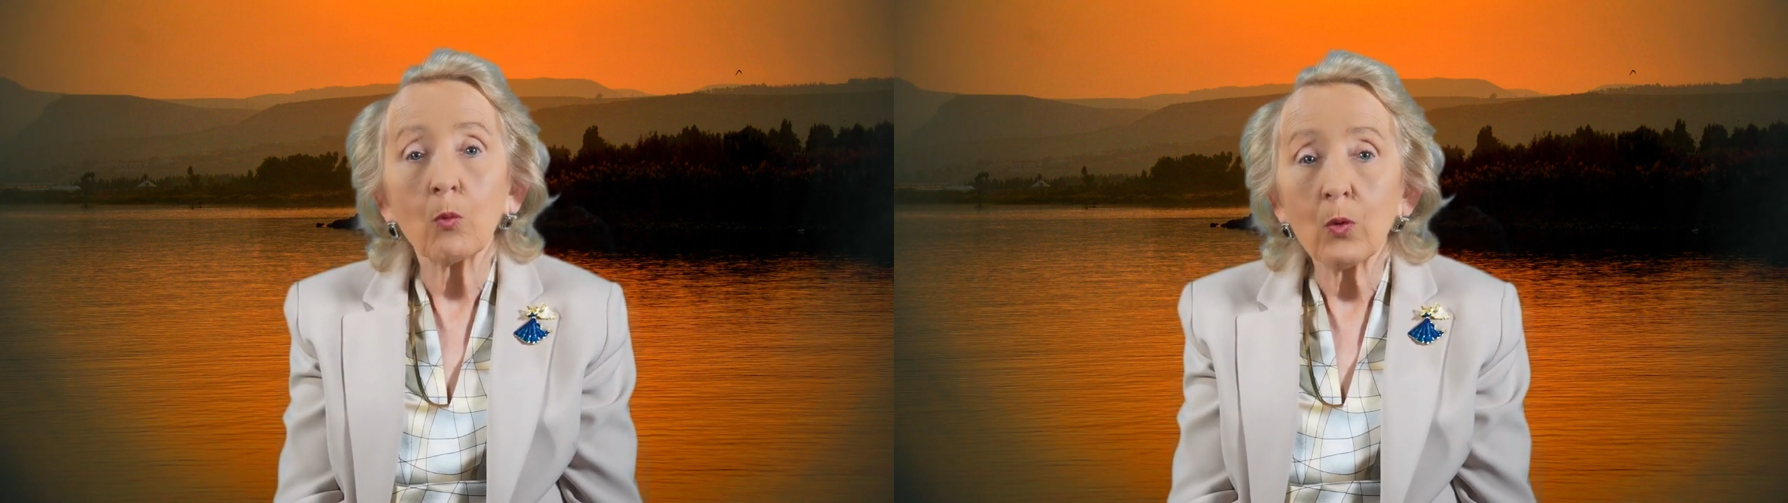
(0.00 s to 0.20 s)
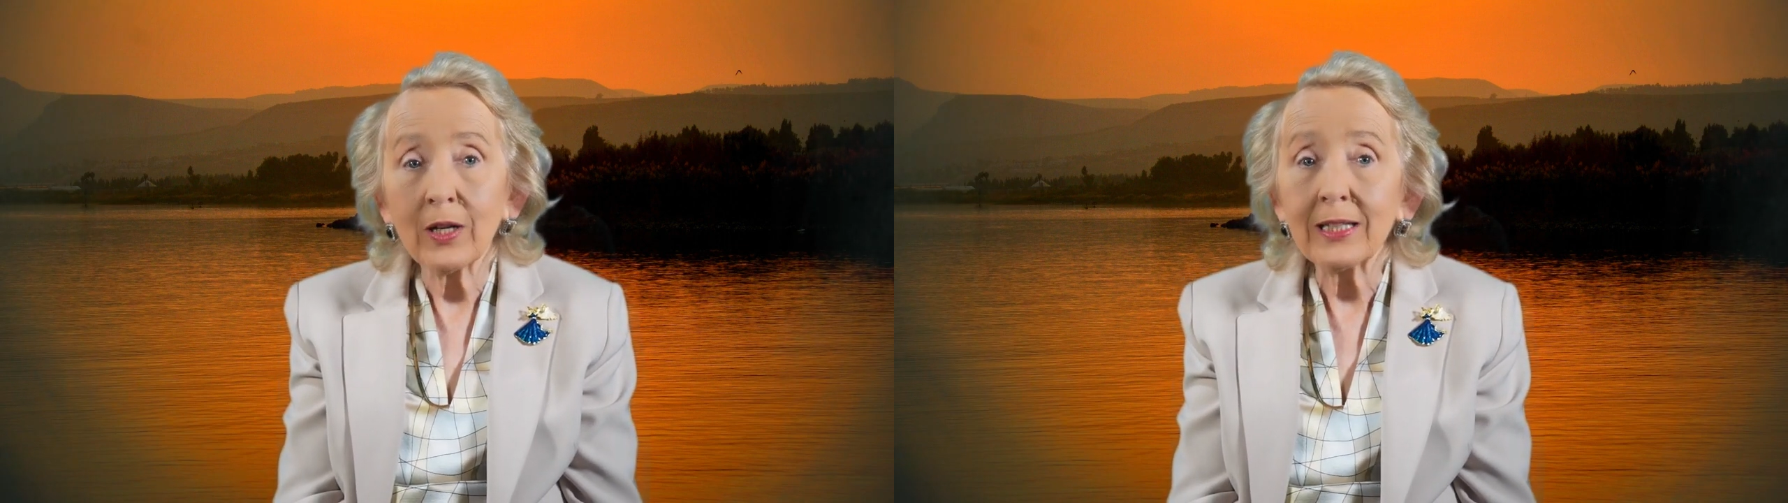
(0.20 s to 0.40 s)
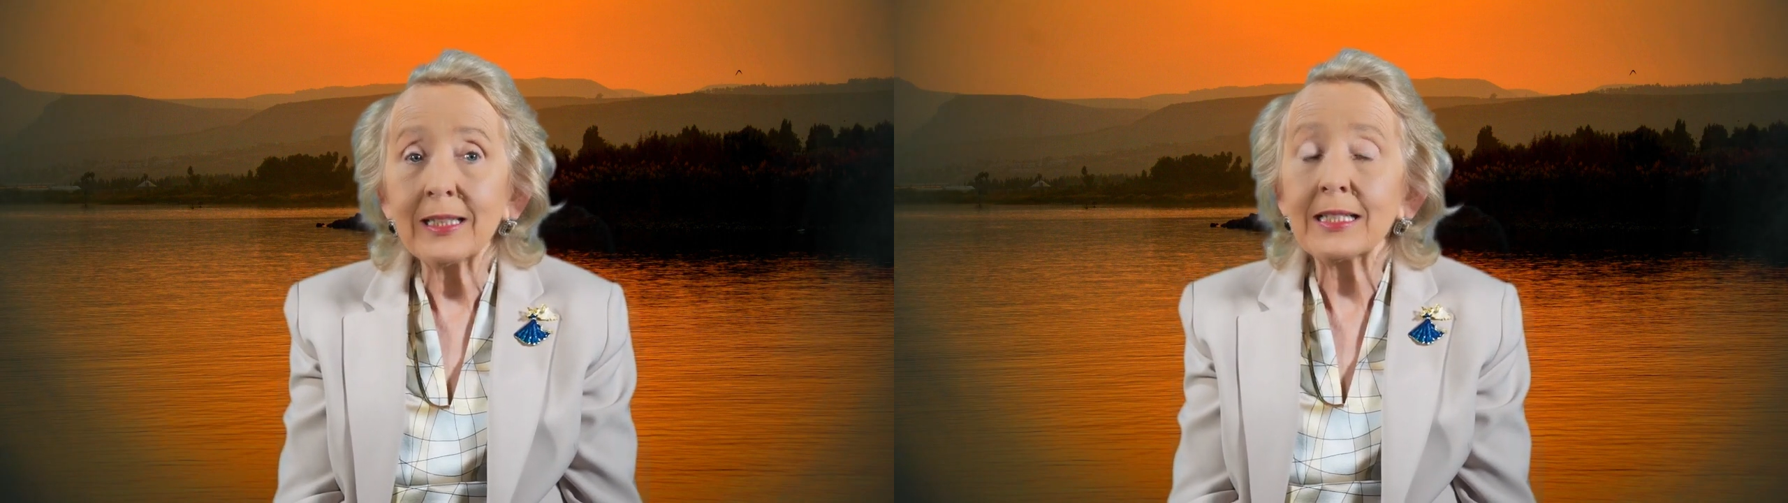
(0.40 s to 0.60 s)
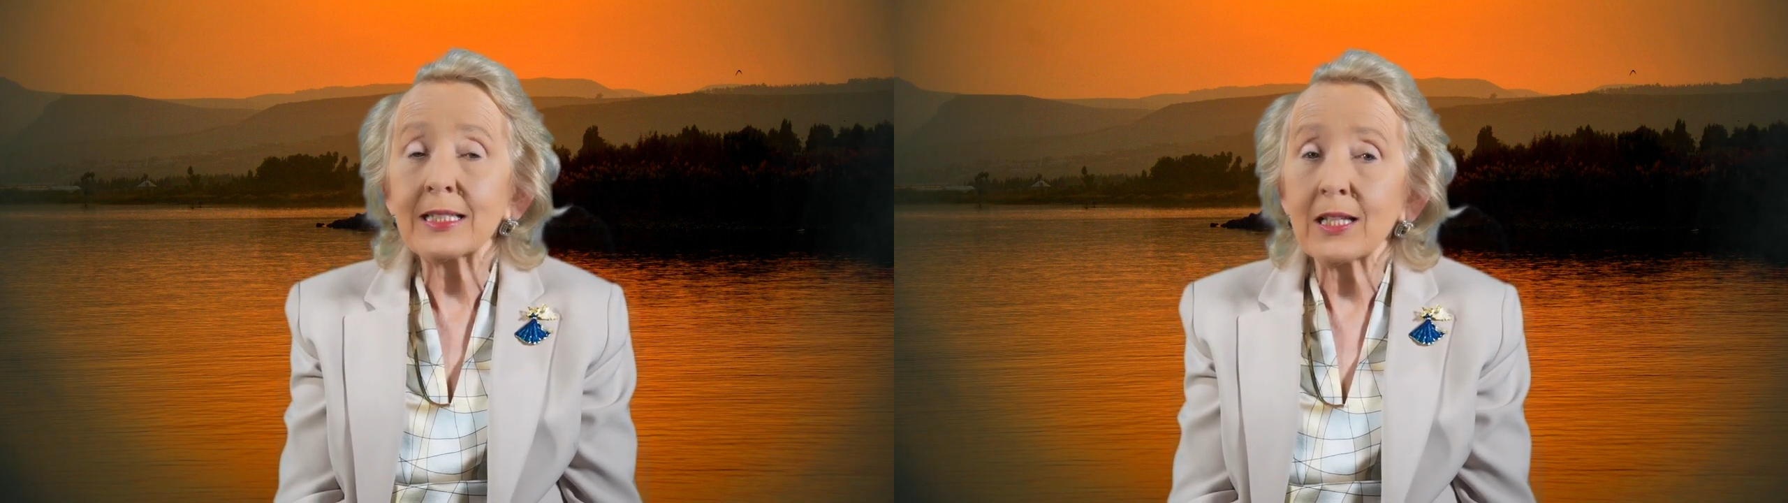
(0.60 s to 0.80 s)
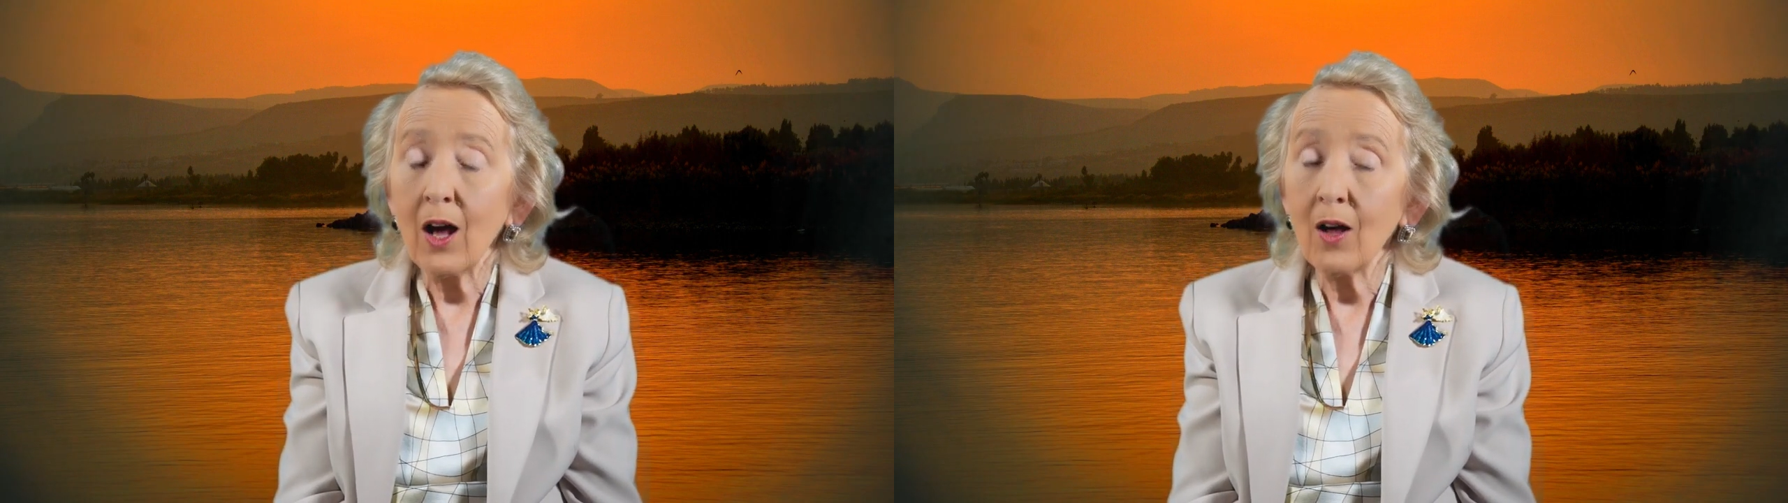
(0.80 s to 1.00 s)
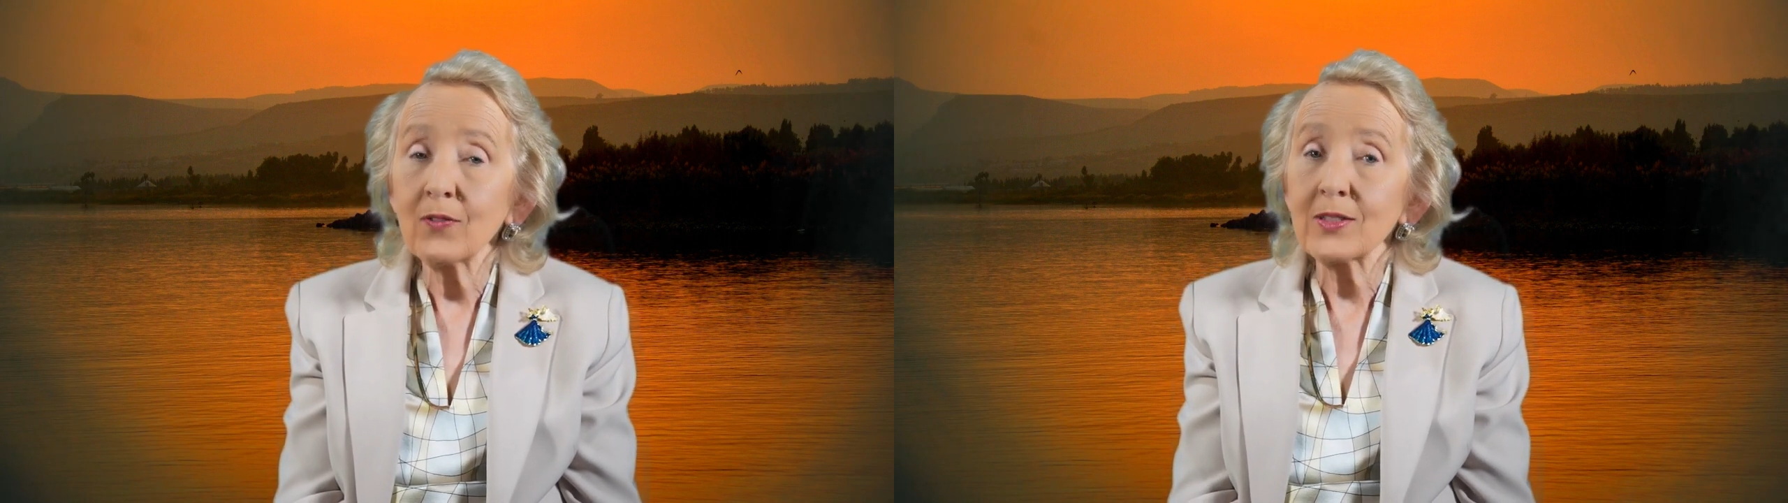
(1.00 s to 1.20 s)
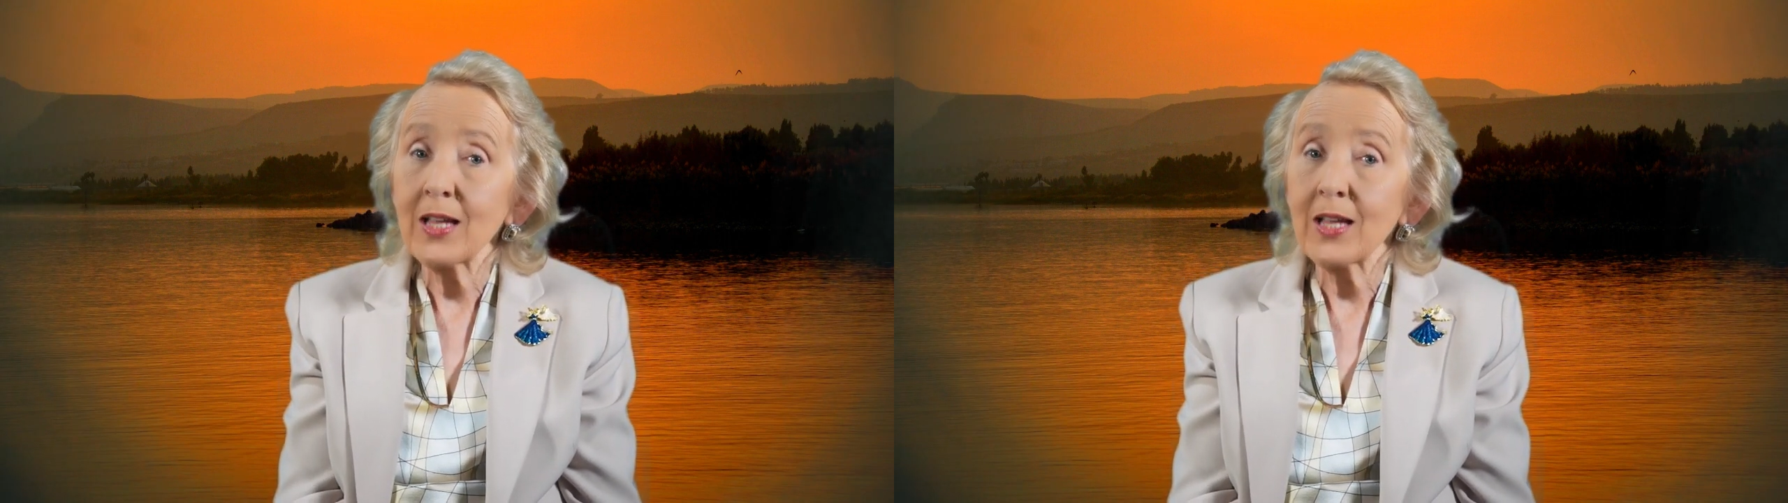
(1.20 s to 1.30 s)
really tough